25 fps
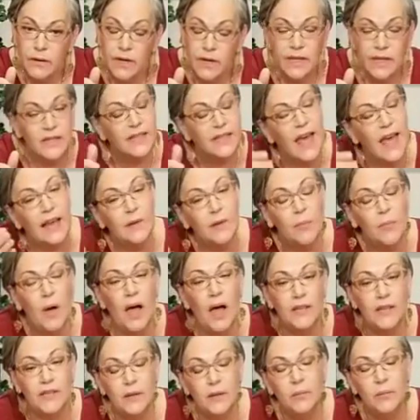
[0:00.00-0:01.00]
Is that a
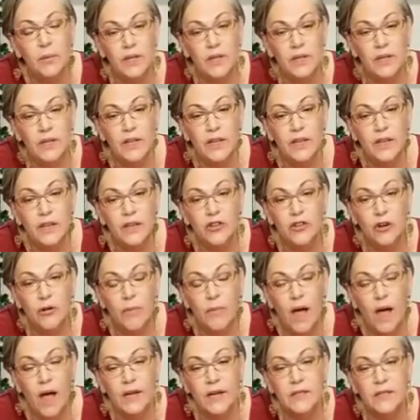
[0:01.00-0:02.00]
possibility in your
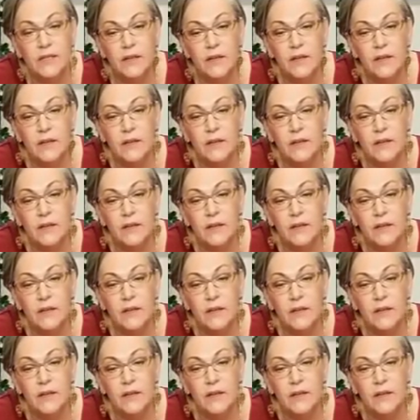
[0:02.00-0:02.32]
mind?